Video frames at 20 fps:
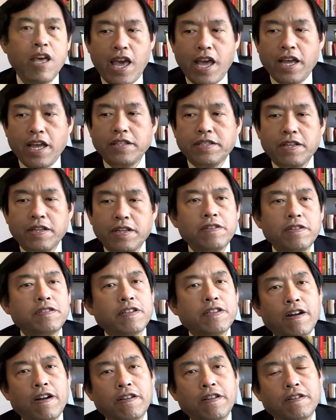And so you
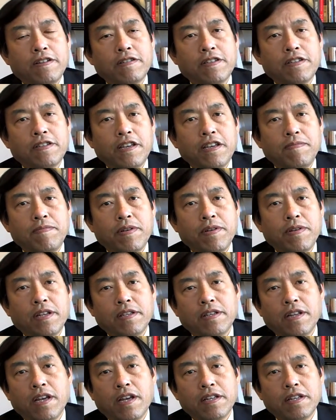started your team
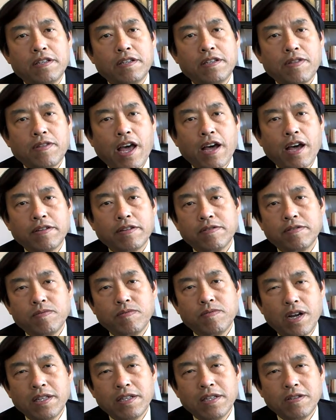in
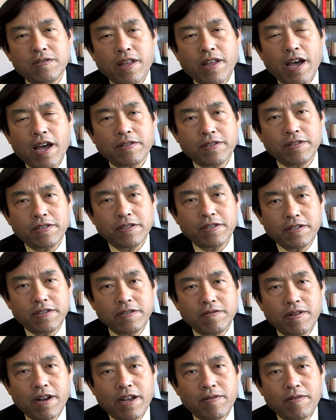2001,
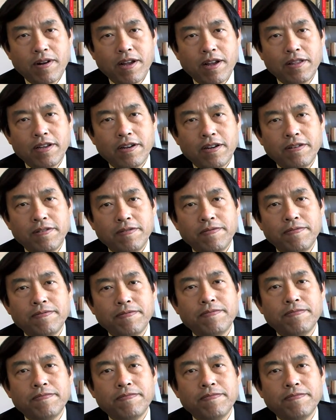2002, right around there?